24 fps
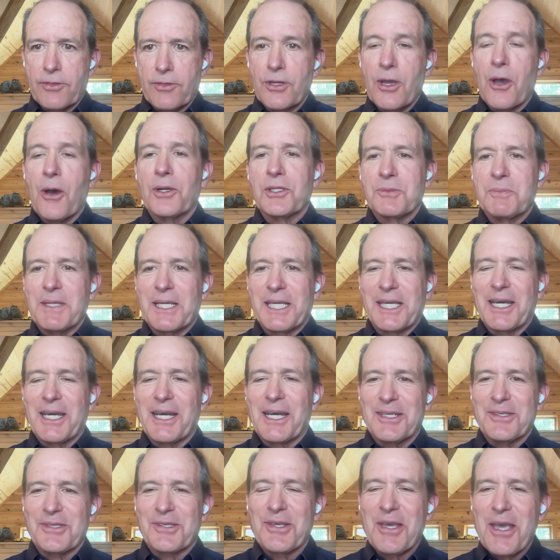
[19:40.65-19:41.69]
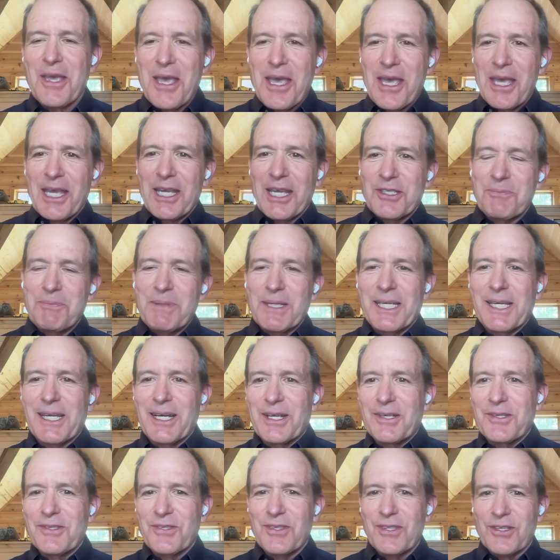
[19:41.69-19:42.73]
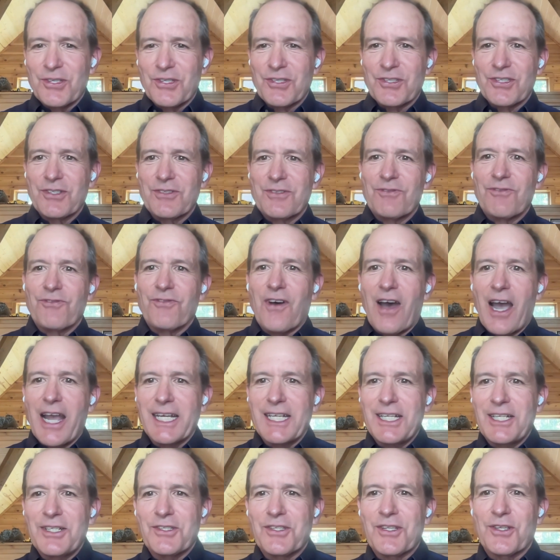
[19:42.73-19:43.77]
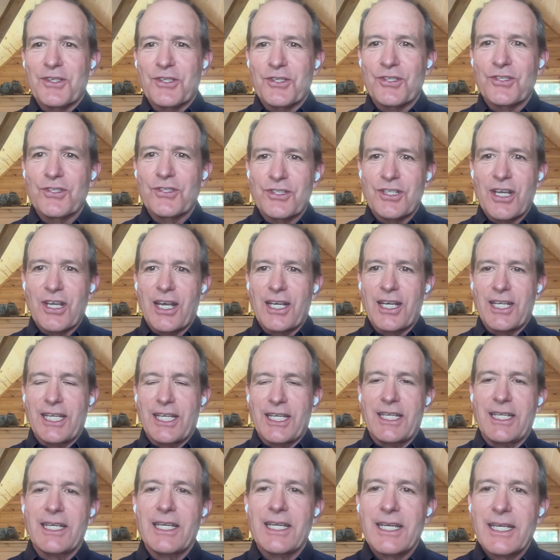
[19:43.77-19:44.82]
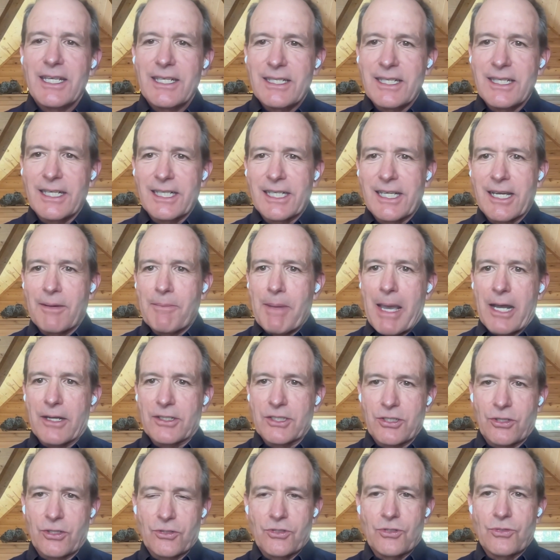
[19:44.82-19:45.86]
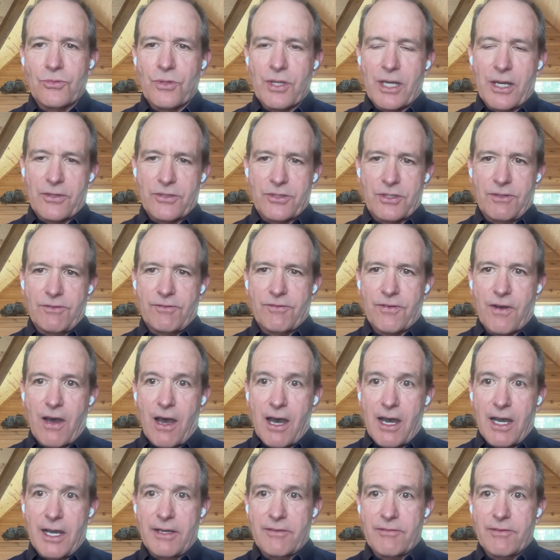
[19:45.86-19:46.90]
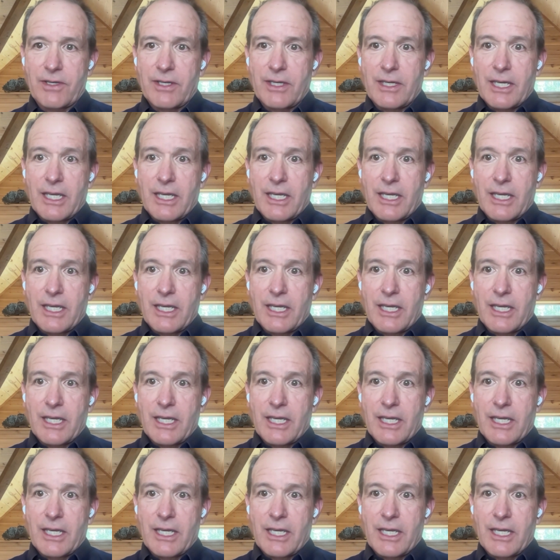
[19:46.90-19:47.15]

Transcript: No, it's because it's because the findings of the study didn't come out till 2005.